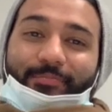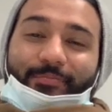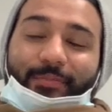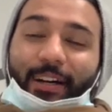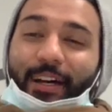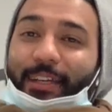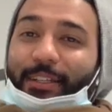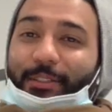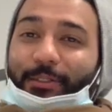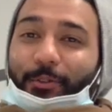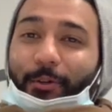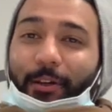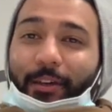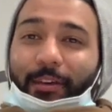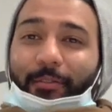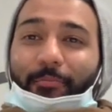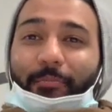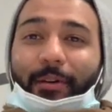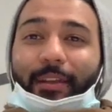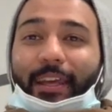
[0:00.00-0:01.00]
I enjoy
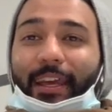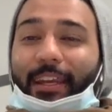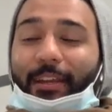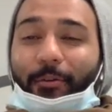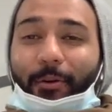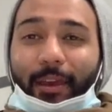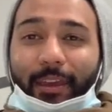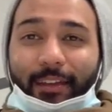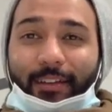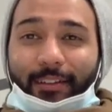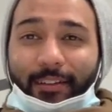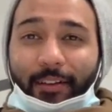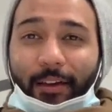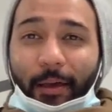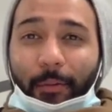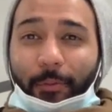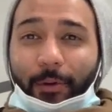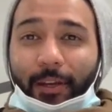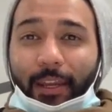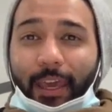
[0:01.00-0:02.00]
it. But anyway,
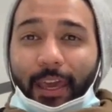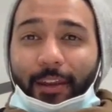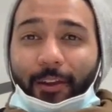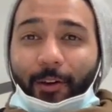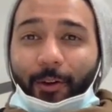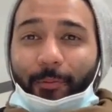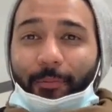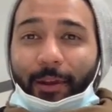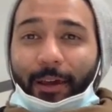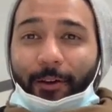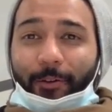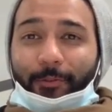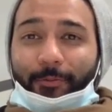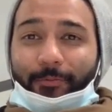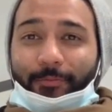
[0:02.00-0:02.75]
I'm gonna head home now.